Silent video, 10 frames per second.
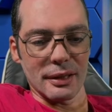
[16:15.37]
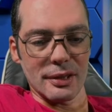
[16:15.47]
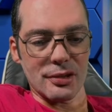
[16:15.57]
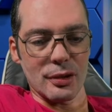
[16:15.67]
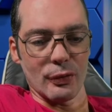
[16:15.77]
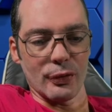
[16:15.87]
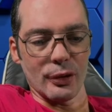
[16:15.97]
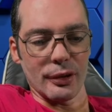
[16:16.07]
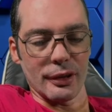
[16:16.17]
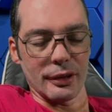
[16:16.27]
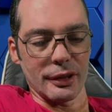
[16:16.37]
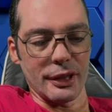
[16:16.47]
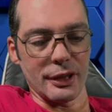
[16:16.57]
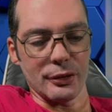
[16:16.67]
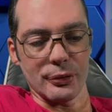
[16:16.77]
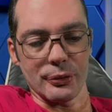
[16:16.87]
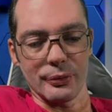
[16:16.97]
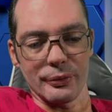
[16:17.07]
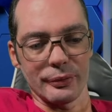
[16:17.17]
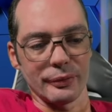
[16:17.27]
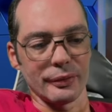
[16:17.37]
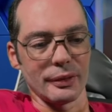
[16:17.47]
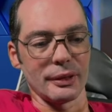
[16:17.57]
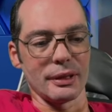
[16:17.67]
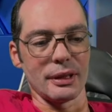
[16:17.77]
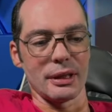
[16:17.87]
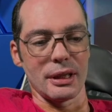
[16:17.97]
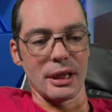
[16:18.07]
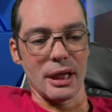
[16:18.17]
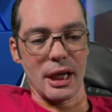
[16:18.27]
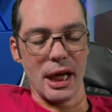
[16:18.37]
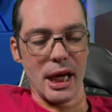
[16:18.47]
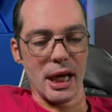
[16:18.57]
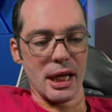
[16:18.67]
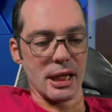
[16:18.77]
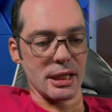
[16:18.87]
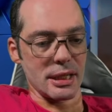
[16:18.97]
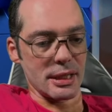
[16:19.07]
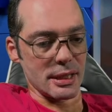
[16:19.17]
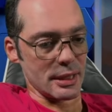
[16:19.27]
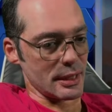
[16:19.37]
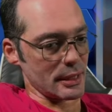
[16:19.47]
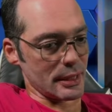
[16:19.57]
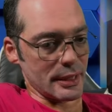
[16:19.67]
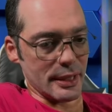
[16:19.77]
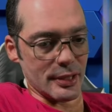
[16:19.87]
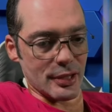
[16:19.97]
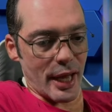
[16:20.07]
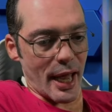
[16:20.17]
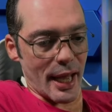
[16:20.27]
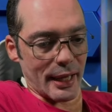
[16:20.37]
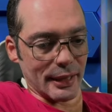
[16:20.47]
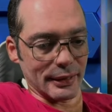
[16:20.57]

Let's go for Ginyu. And this guy.